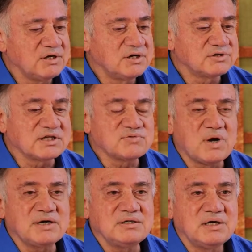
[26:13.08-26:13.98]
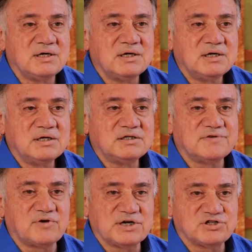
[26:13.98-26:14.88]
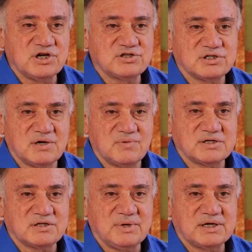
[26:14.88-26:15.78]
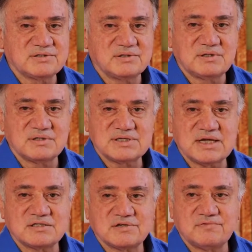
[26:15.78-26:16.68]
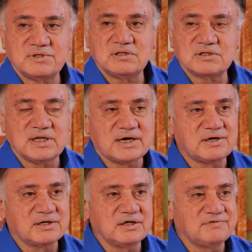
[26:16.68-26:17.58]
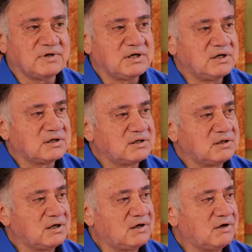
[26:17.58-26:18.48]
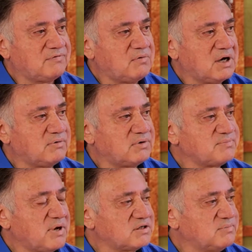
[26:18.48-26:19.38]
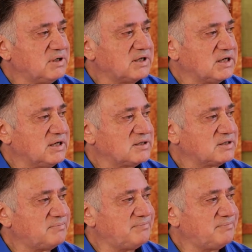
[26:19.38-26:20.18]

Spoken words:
So that's one differentiation I want to make. So the sense of real clarity of what responsibility is.